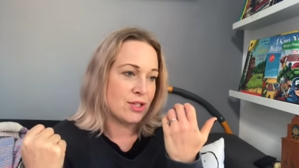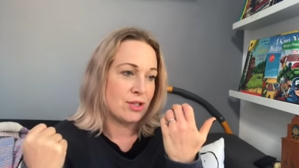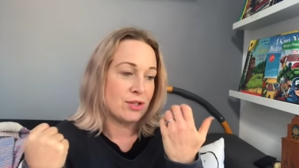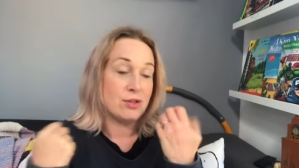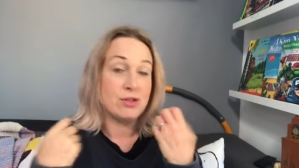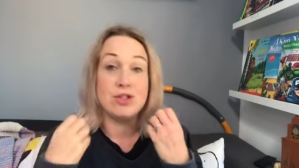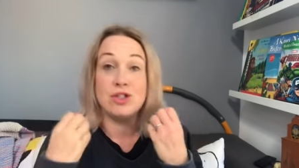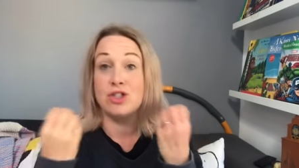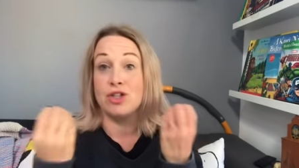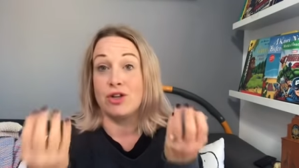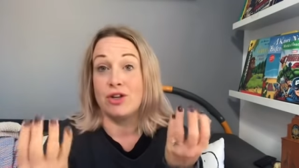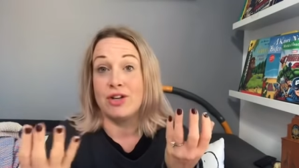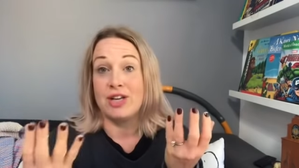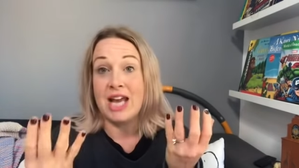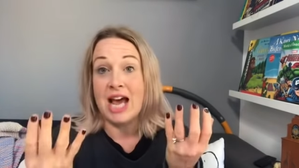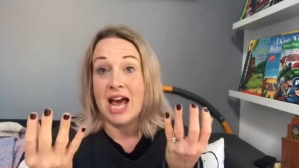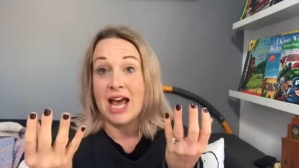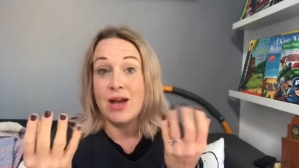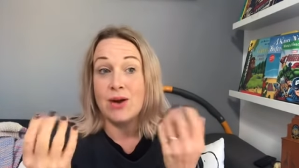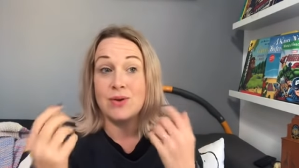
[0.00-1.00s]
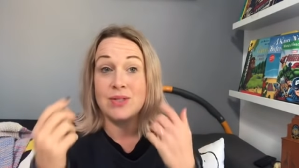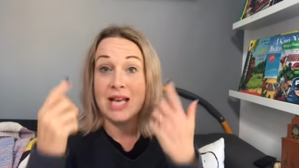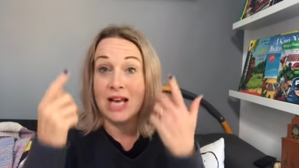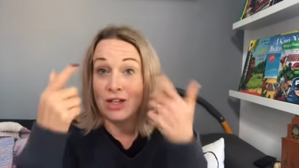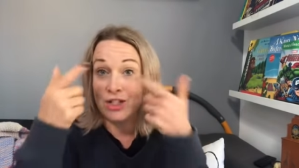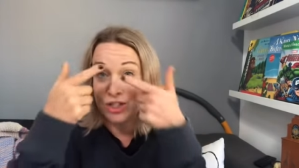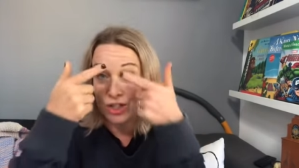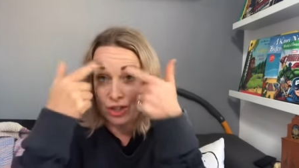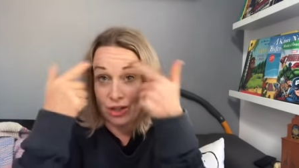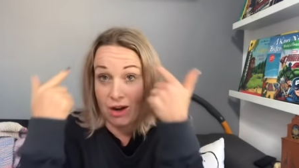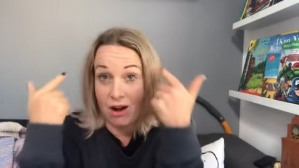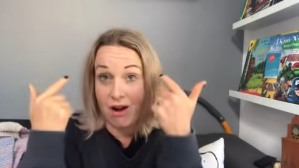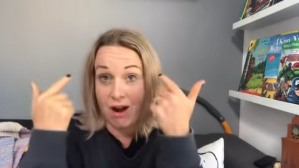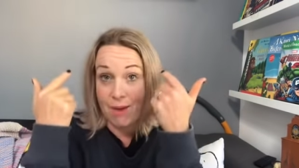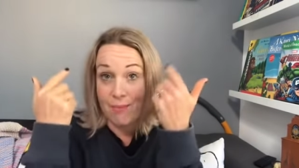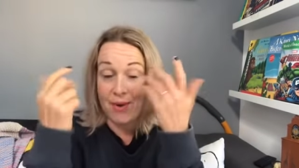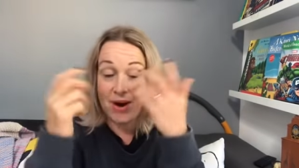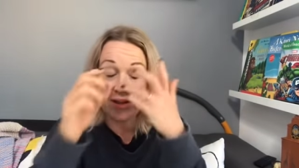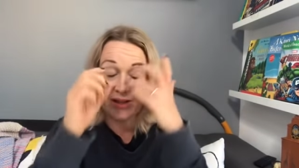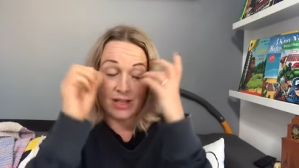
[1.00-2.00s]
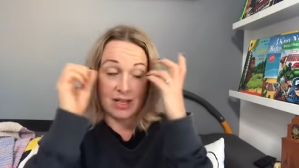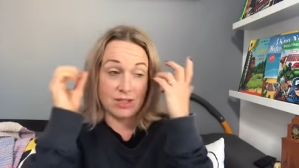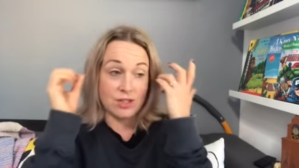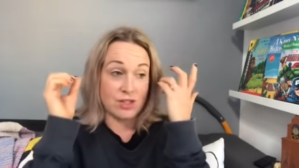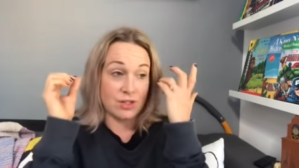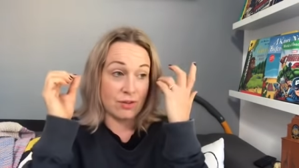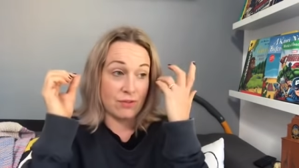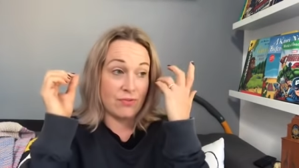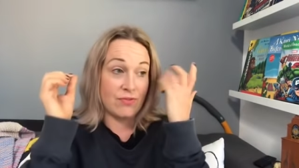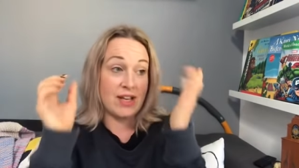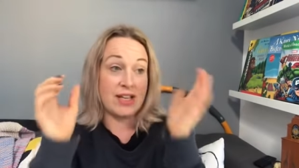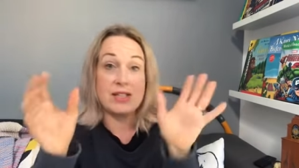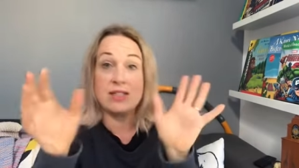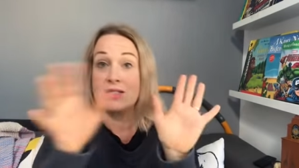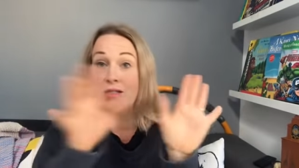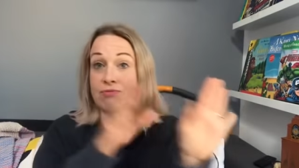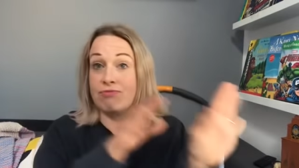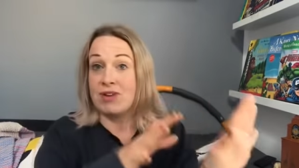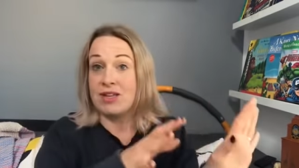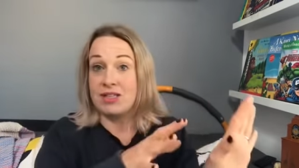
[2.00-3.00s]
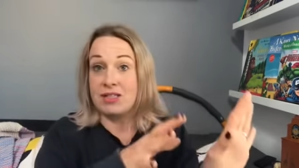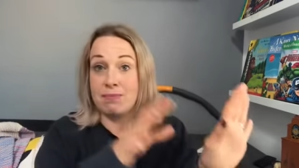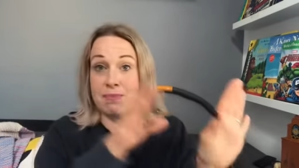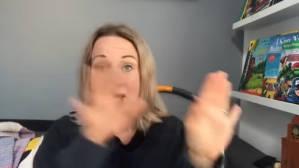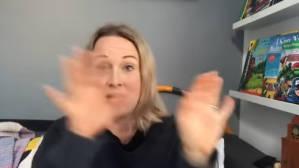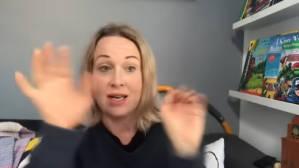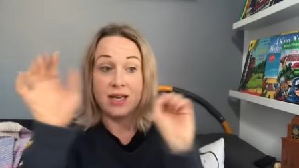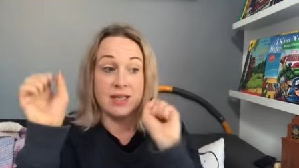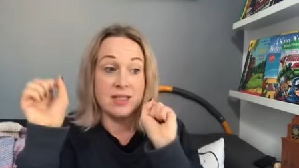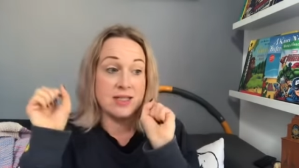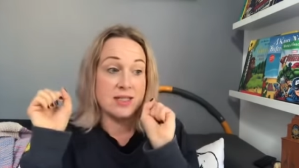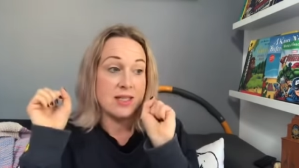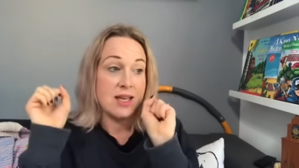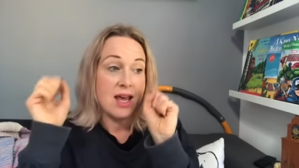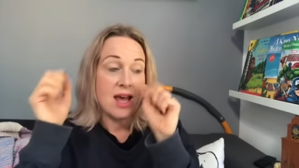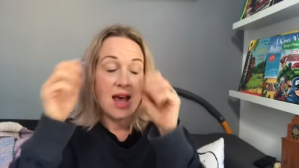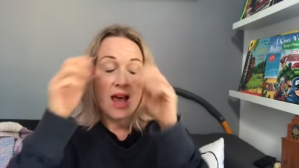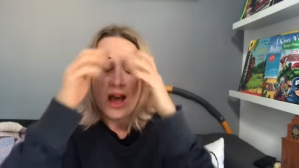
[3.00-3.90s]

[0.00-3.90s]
to do your nails, how to do your eyebrows, how to do your flicks, recipes.